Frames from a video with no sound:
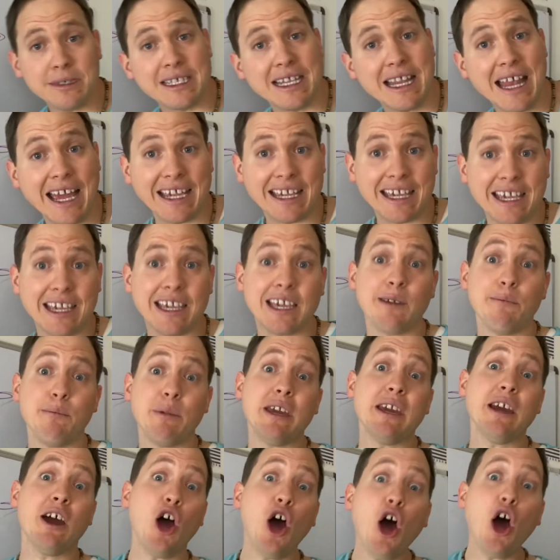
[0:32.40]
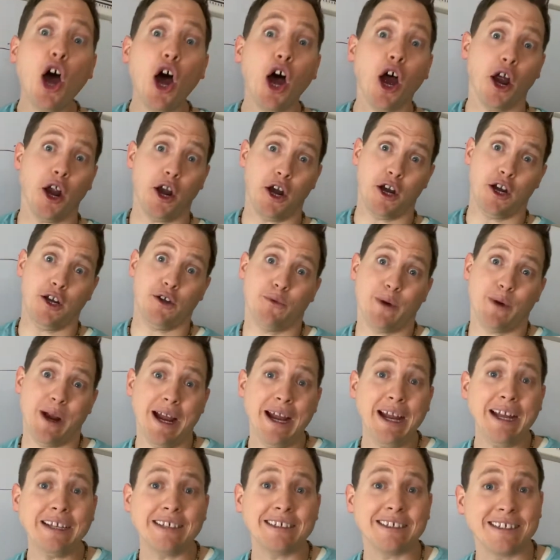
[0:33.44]
like it can be hard,
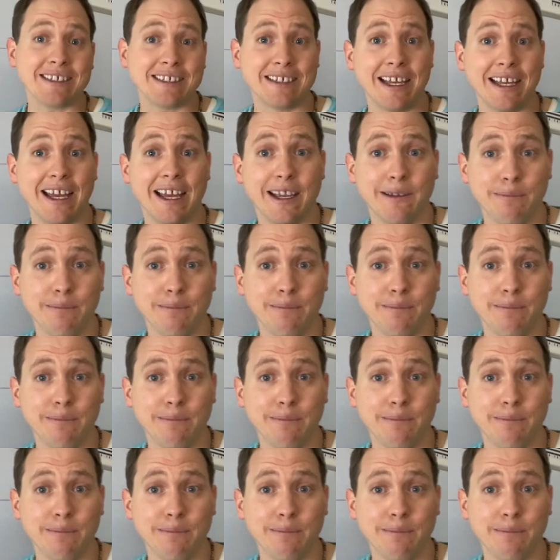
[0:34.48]
right? It's like,